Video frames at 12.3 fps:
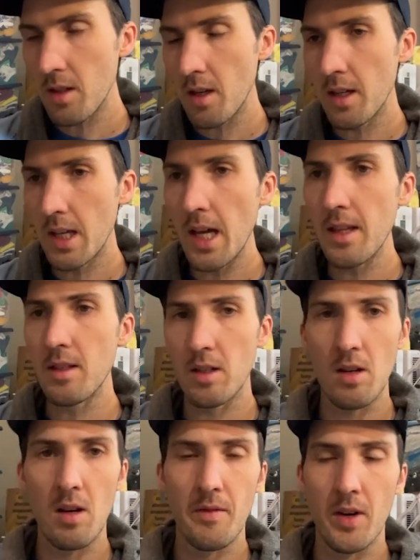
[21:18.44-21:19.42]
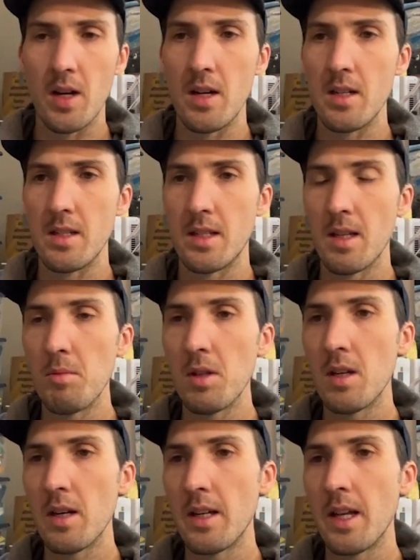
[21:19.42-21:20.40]
Again, they're all very
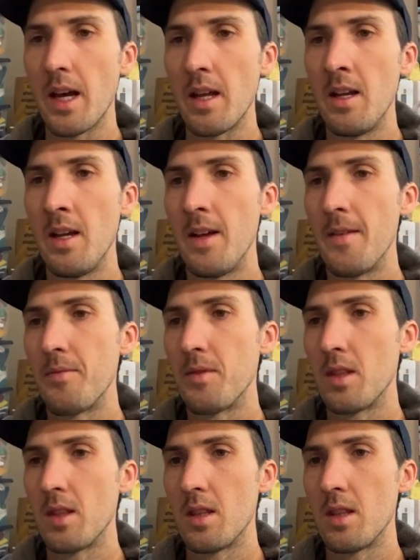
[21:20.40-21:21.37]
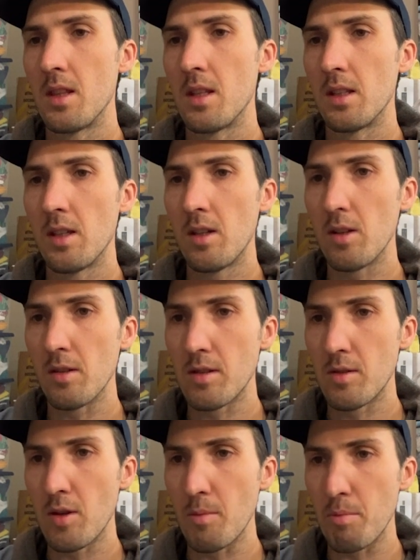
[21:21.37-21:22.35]
similar, and yet the little
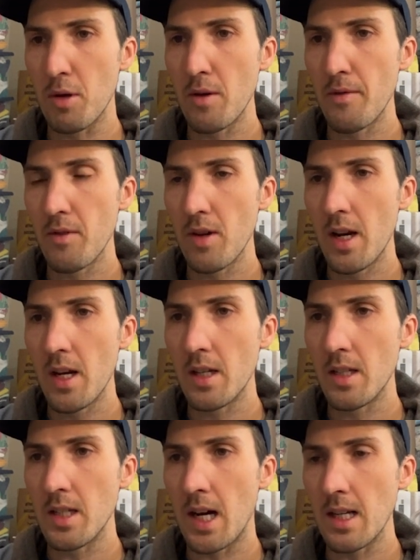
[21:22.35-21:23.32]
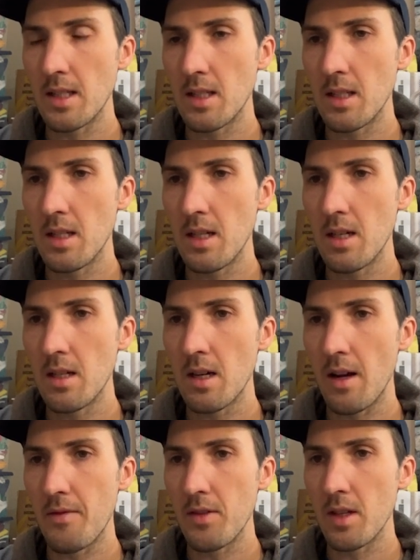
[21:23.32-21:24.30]
sort of perforated dots in here,
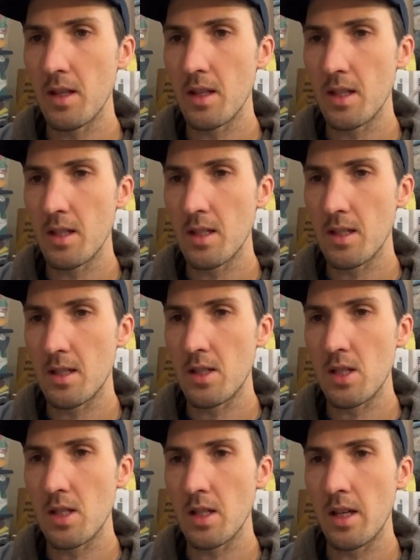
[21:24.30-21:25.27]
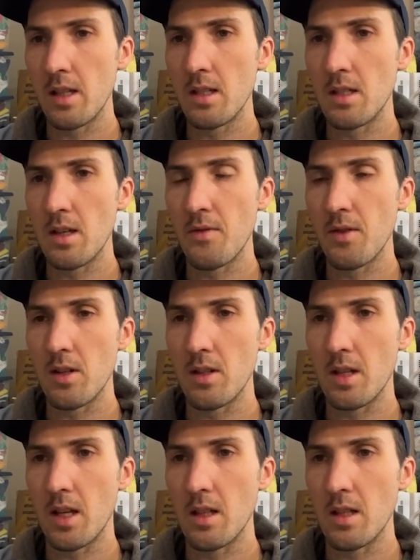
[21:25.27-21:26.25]
I feel like this is just slightly different
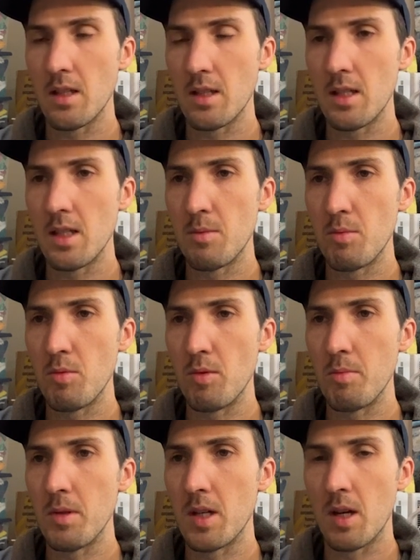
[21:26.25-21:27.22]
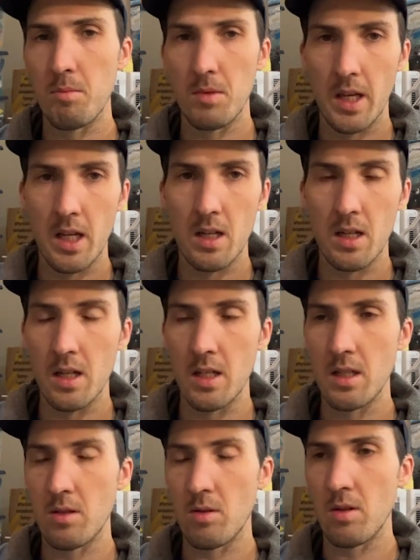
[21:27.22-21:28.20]
than the seats would become later
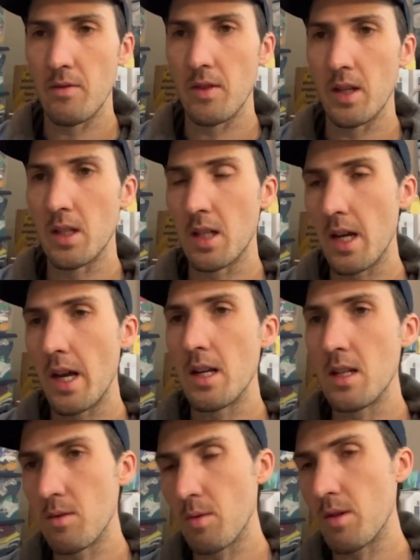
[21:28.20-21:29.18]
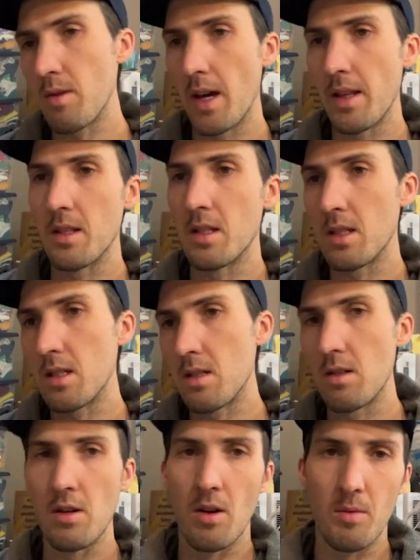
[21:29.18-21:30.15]
in sort of like the 90s when you had this
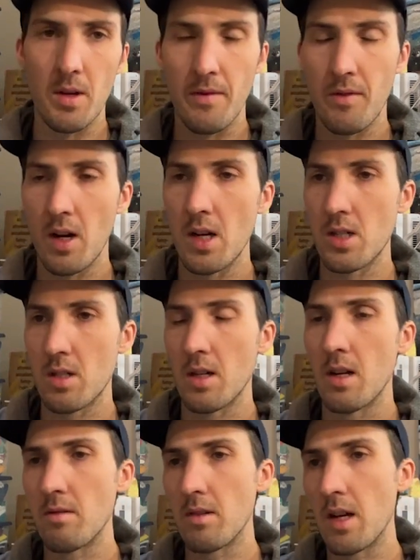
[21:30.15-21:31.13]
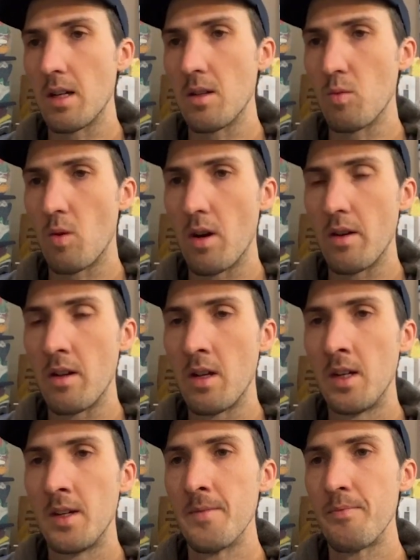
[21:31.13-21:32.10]
interior refresh around 91,
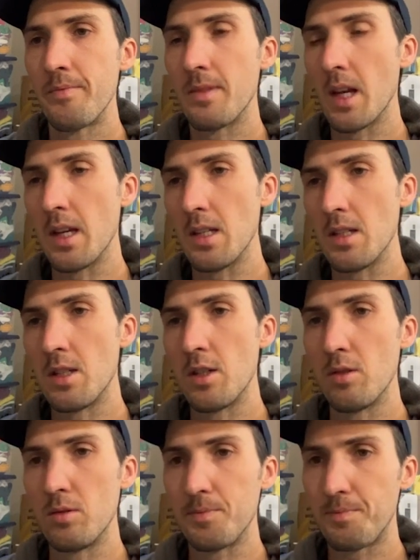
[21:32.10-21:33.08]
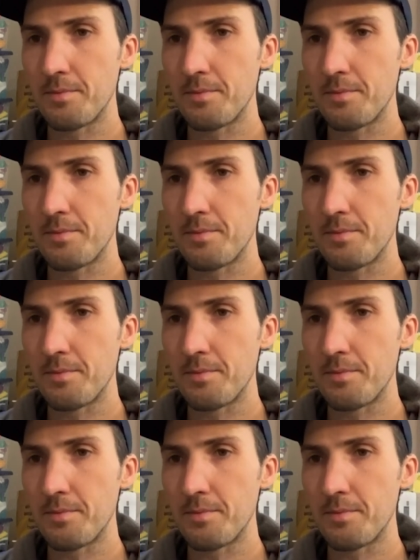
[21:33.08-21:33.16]
92.